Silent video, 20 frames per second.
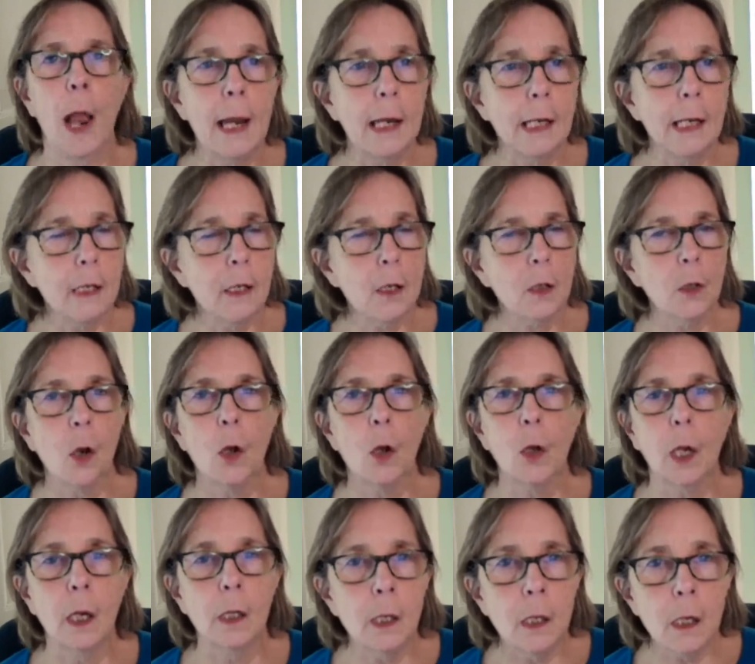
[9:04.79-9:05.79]
8 o'clock
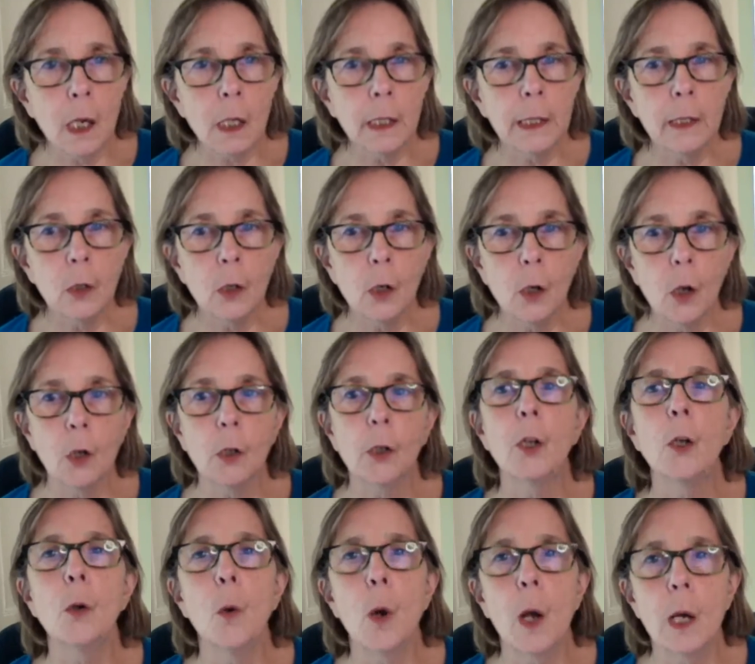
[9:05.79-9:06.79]
and 9 o'clock,
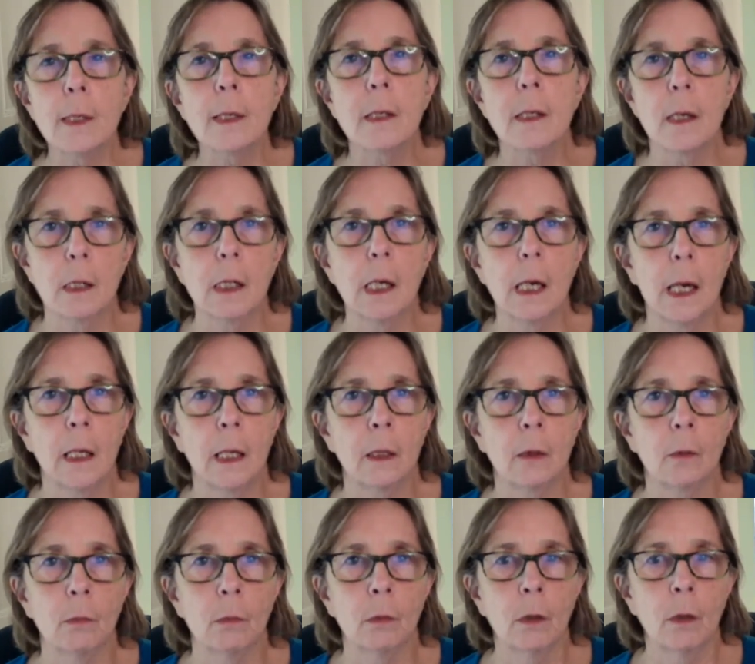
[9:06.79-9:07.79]
you are studying.
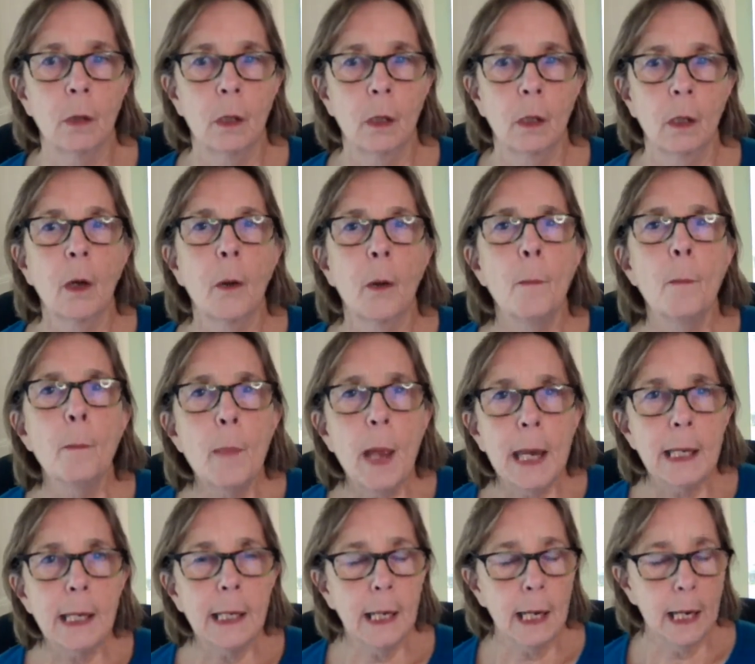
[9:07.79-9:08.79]

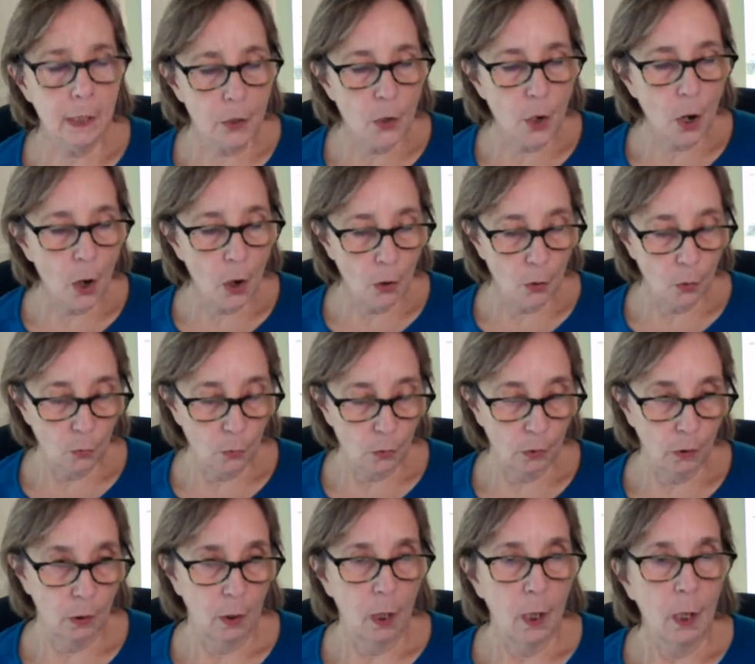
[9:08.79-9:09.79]
Make it known.
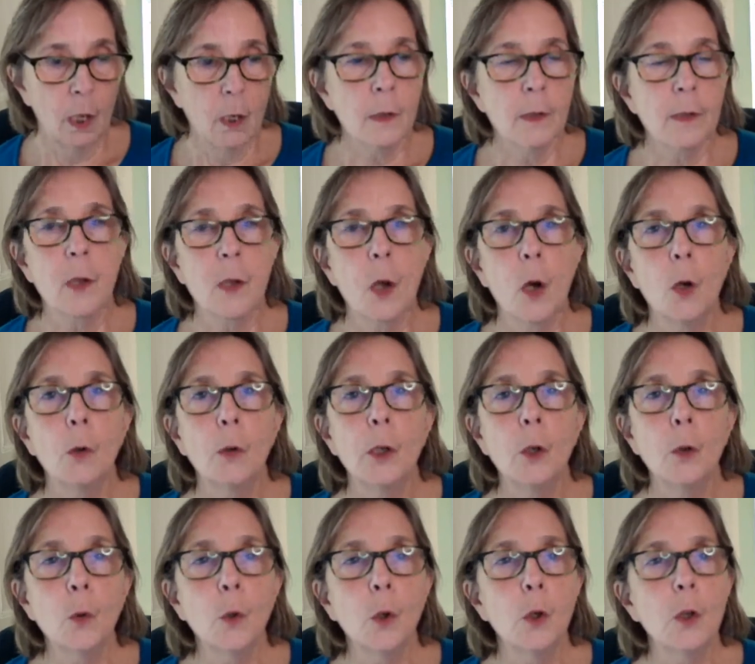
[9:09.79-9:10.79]
So
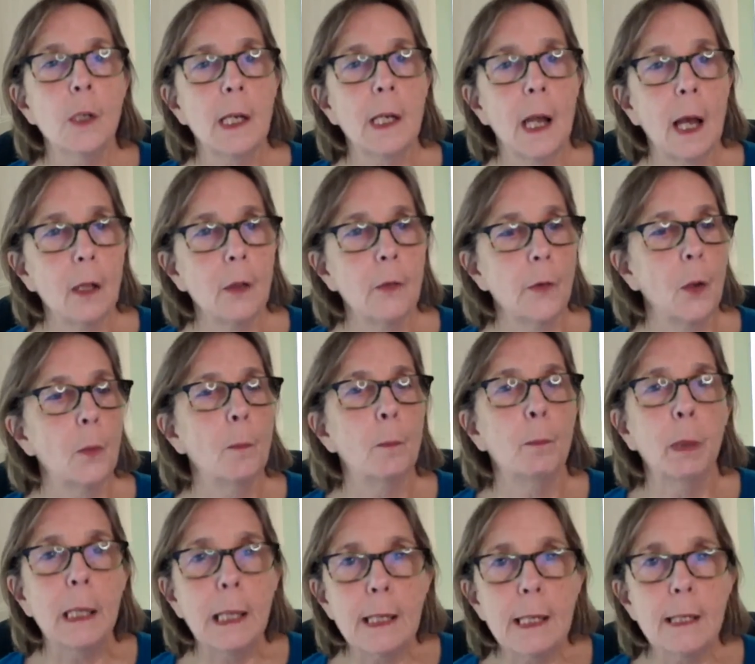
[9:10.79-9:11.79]
you could tell them,
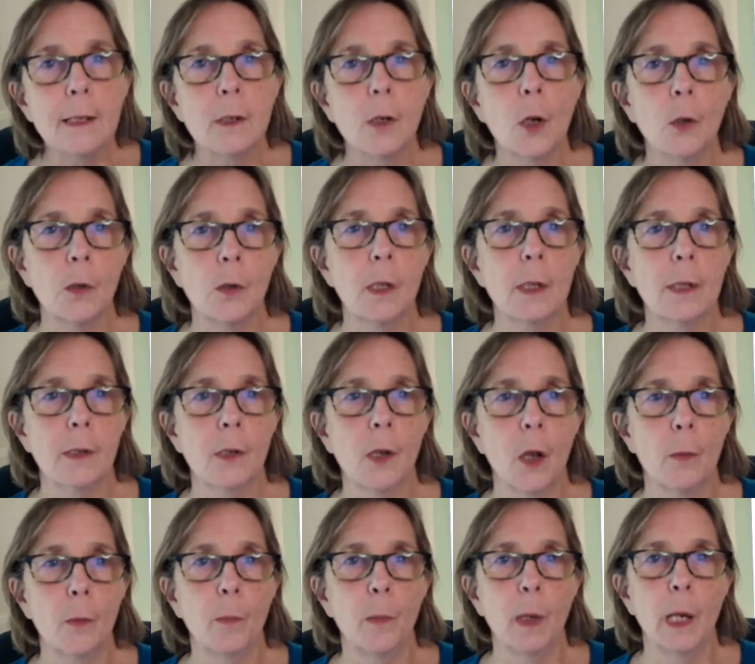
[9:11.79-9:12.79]
please don't
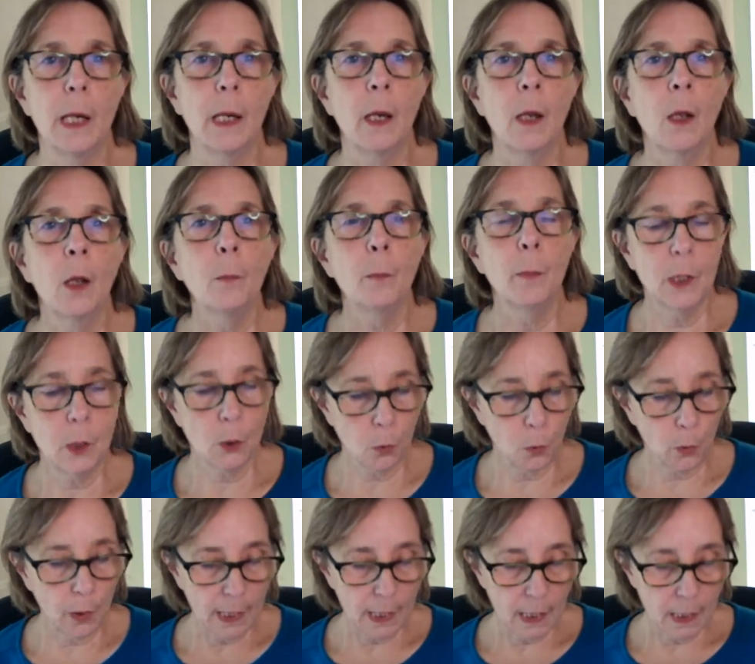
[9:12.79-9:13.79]
disturb me
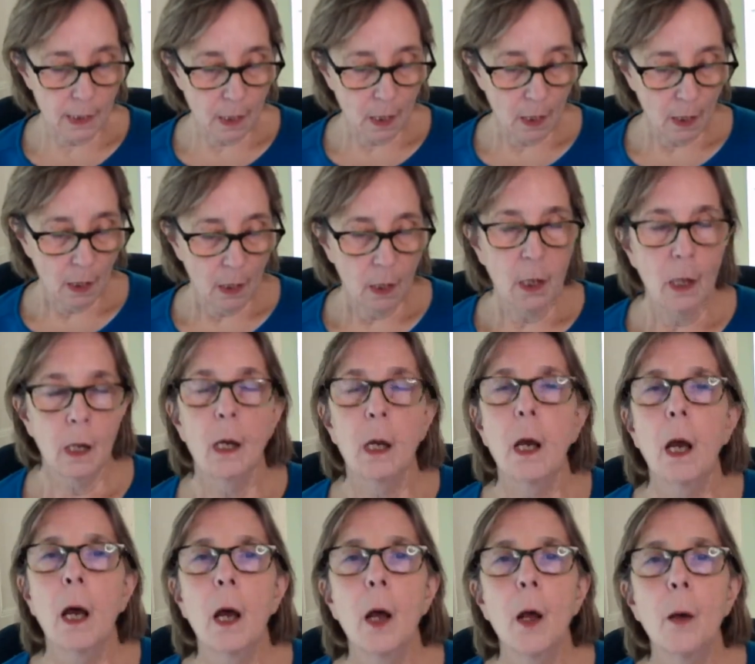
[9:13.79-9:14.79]
between
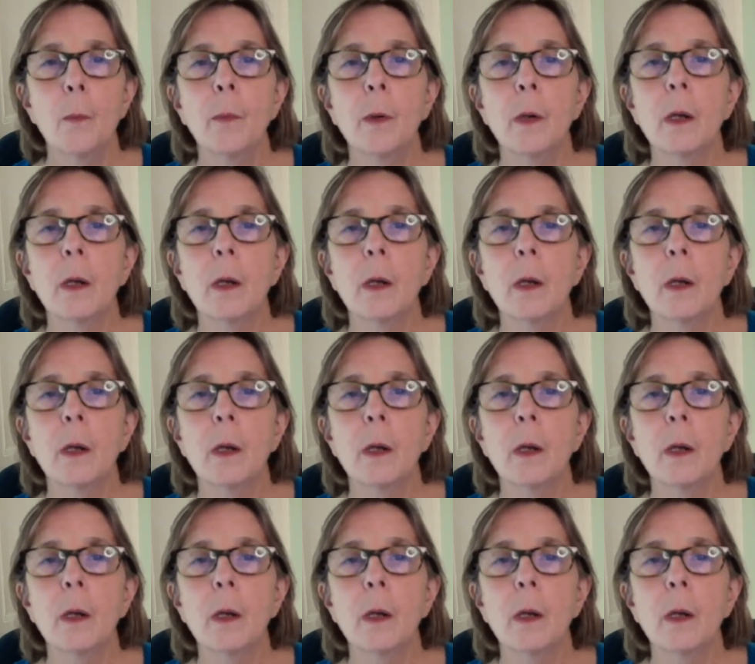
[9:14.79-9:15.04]
8